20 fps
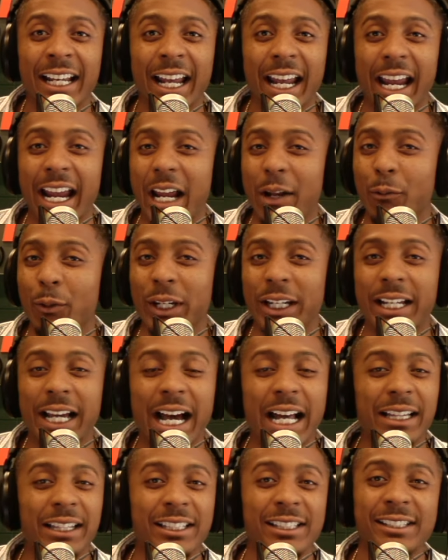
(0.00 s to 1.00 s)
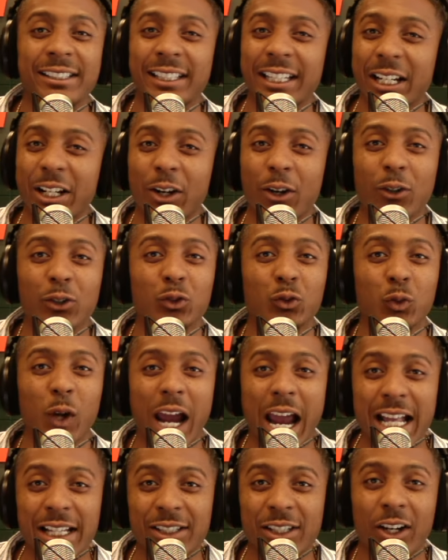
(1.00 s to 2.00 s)
And we got to see those
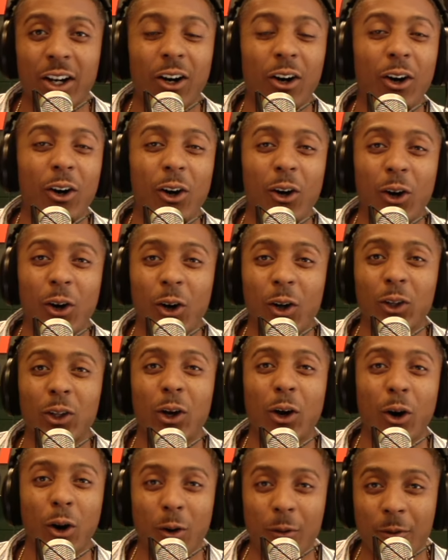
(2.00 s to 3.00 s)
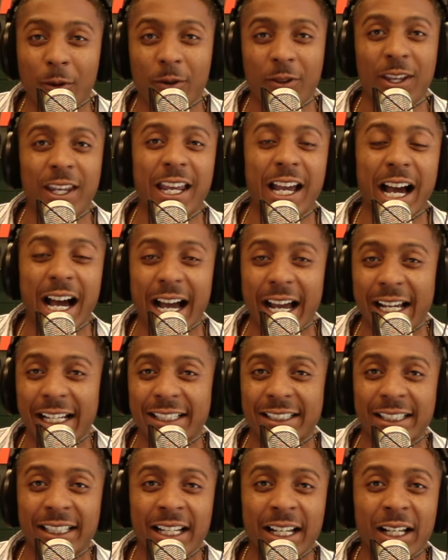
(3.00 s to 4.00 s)
rats all over the
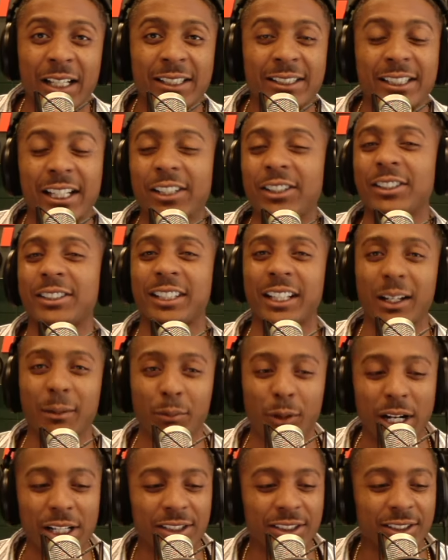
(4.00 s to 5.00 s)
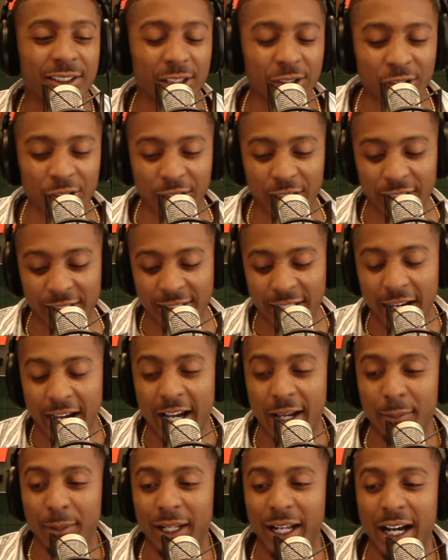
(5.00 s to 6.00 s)
ice. Such a celebration, such a good
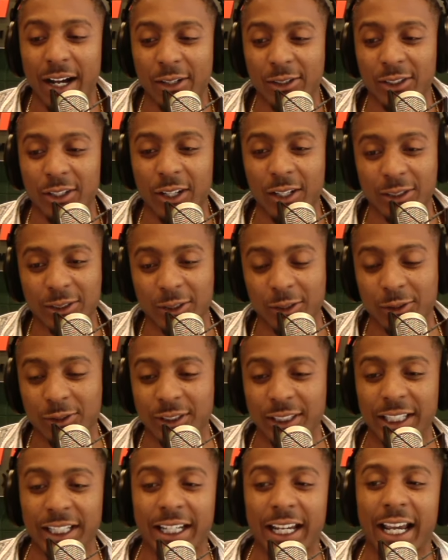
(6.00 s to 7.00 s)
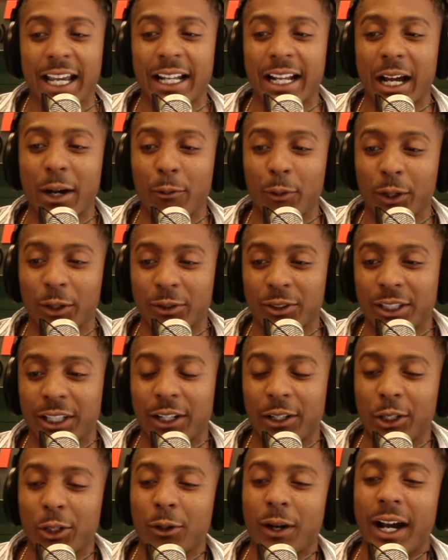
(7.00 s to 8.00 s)
time. And I'll also see, Kat, I will
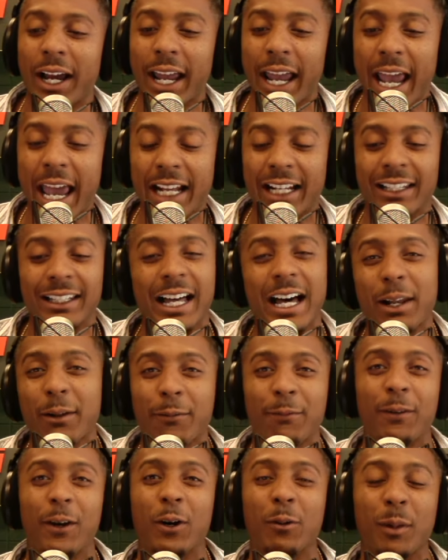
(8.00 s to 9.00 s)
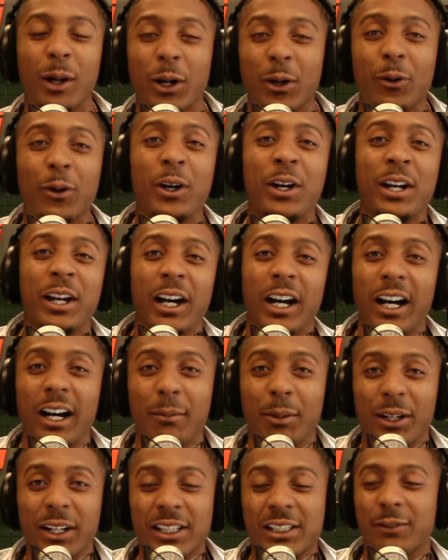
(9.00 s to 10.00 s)
tell you, I had a lot of
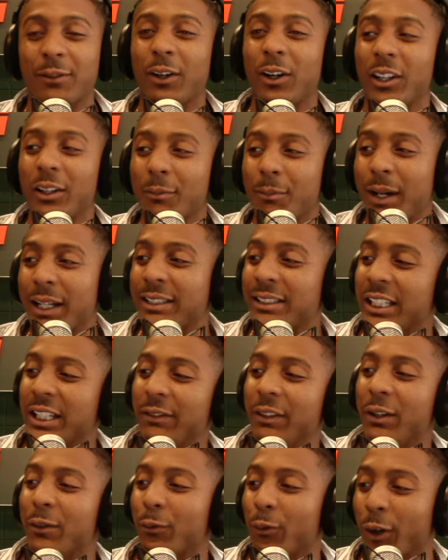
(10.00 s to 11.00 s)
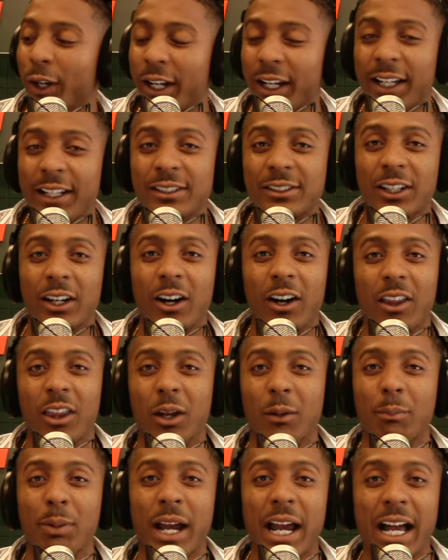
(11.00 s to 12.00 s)
FOMO because of all of my TV friends, all of
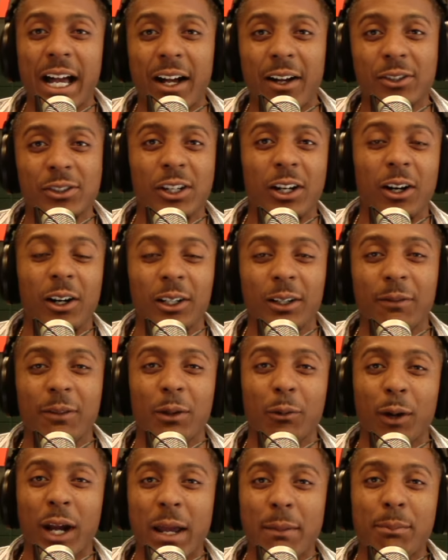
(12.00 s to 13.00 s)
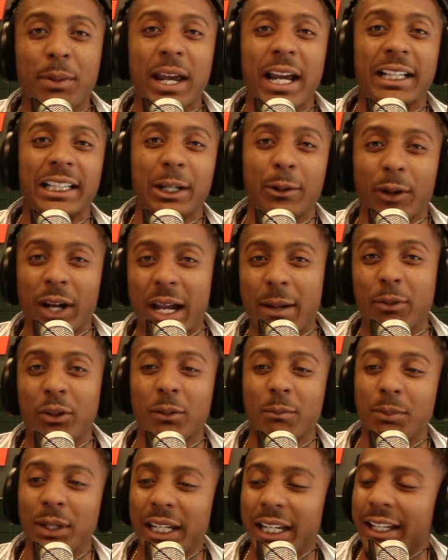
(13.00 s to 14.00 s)
the pals, all of the Rat Pack that were able
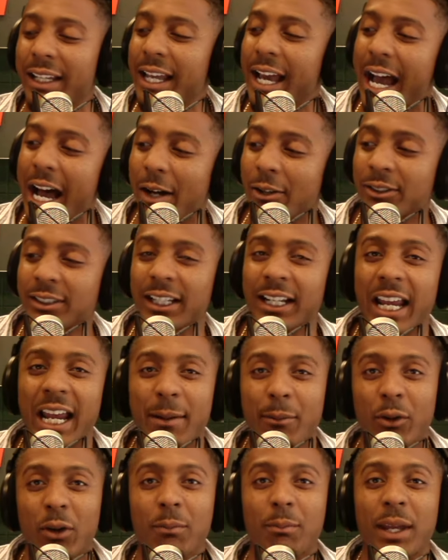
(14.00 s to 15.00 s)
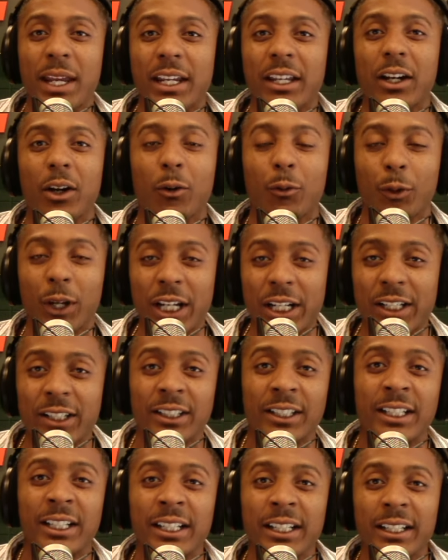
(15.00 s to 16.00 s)
to be in the house at Amerant Bank
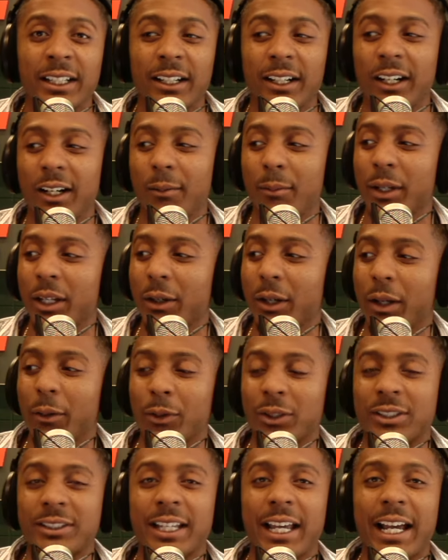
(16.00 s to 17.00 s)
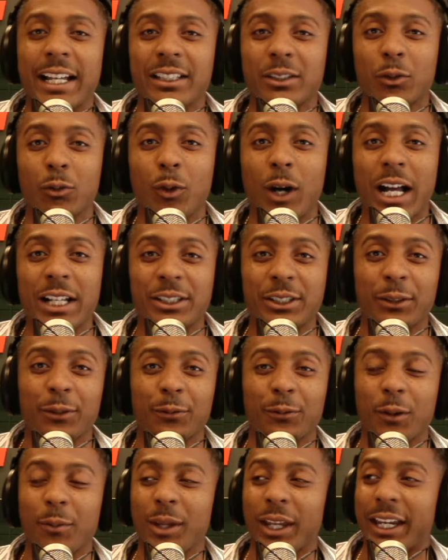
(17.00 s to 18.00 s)
Arena. It was sad to watch
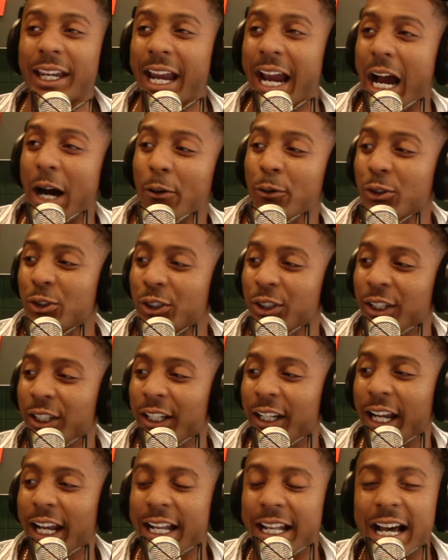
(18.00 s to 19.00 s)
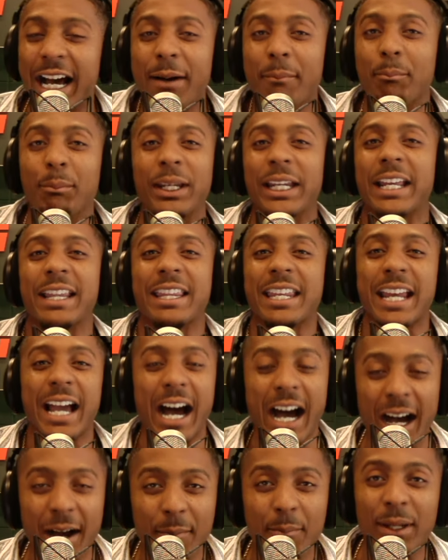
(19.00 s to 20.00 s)
it from the couch and not be in the
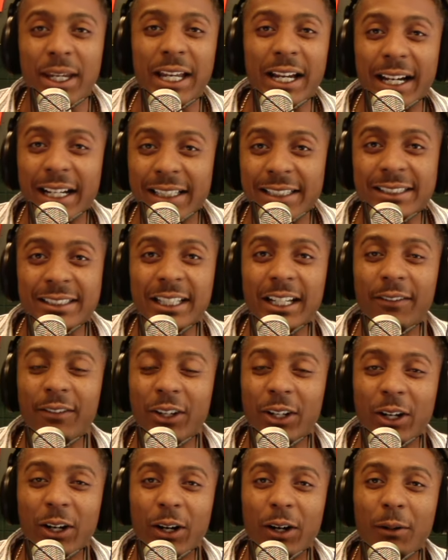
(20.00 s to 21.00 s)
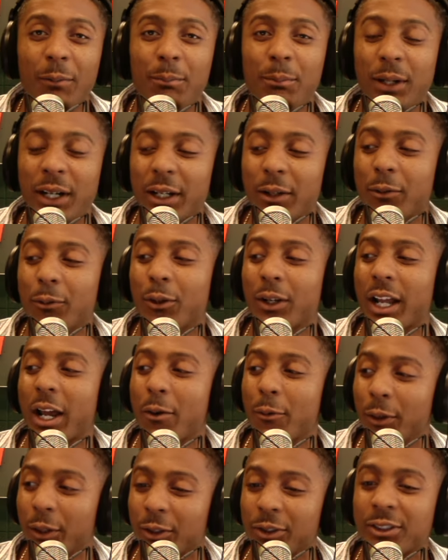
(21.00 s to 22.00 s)
ambiance of it all. But what
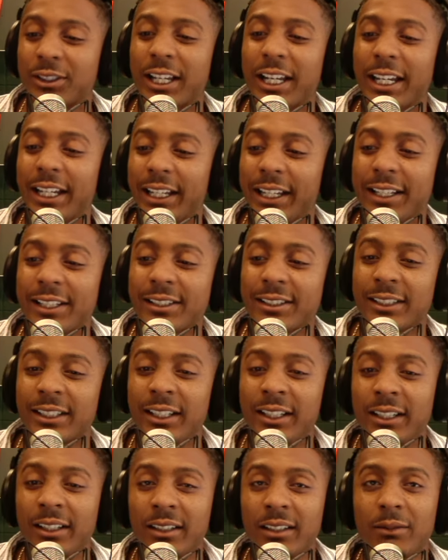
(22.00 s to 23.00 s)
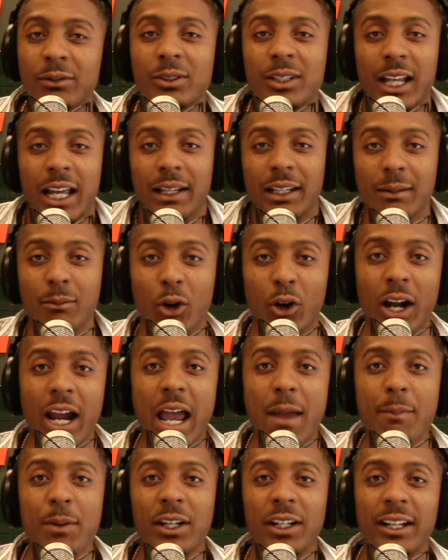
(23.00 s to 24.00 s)
I will say is slightly more
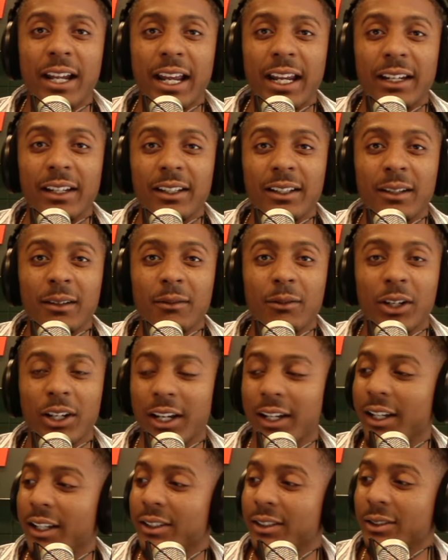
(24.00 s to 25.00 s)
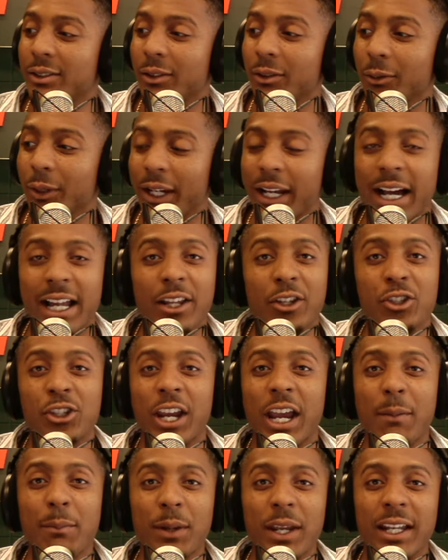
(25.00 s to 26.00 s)
happy today, because we got a
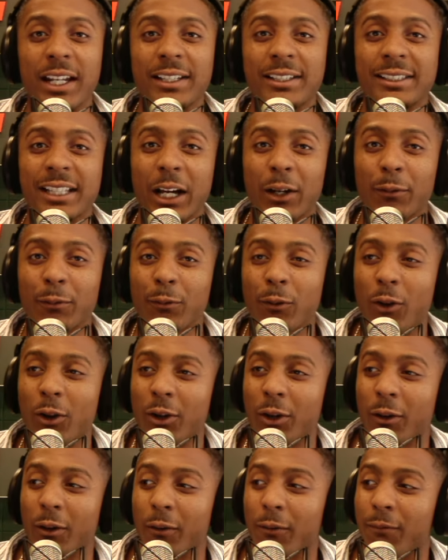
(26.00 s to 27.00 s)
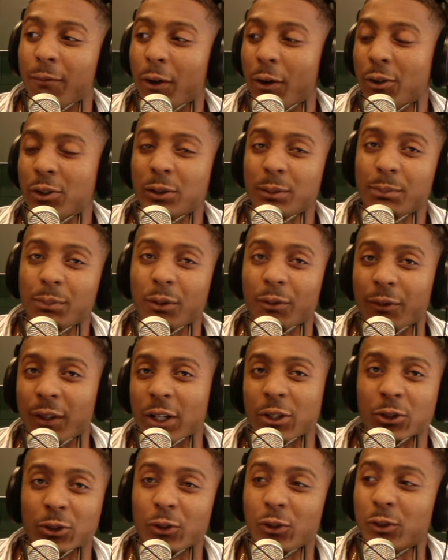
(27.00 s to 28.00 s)
champion in South Florida, the first
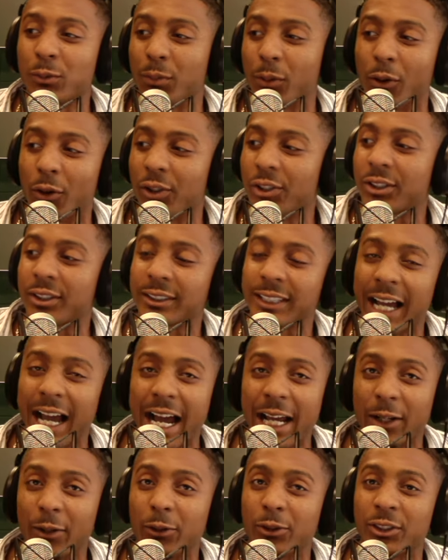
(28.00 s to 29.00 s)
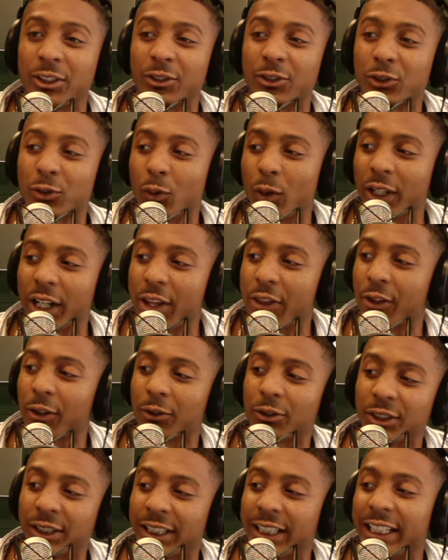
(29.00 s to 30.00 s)
professional sports title since
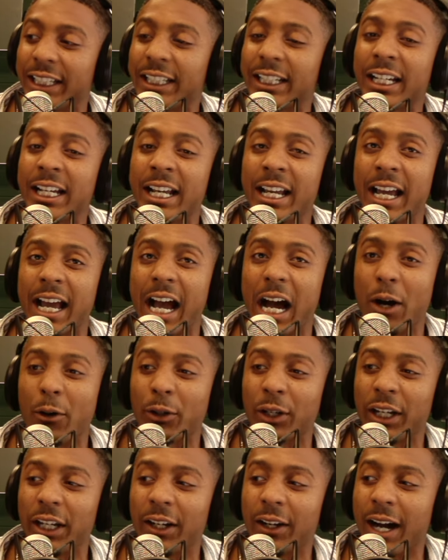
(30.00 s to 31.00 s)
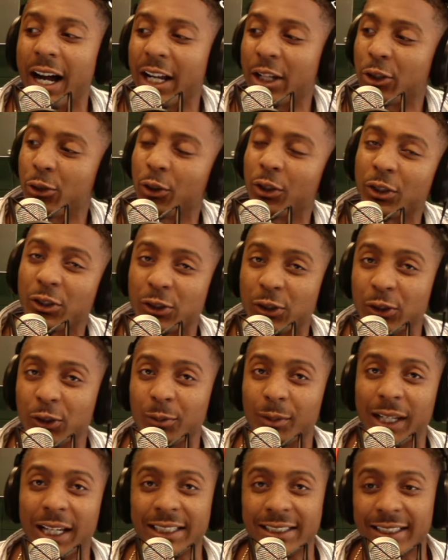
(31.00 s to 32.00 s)
2013 out here. How did you
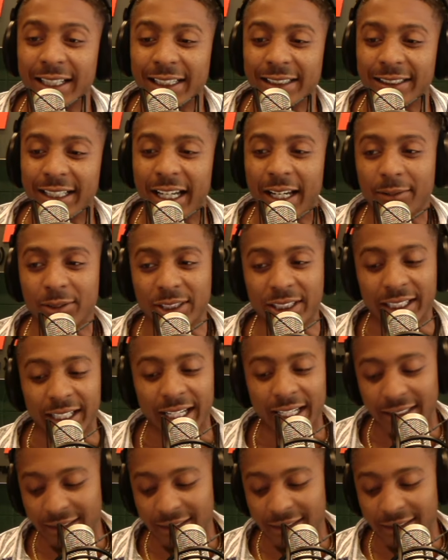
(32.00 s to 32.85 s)
consume last night's game, CCAT?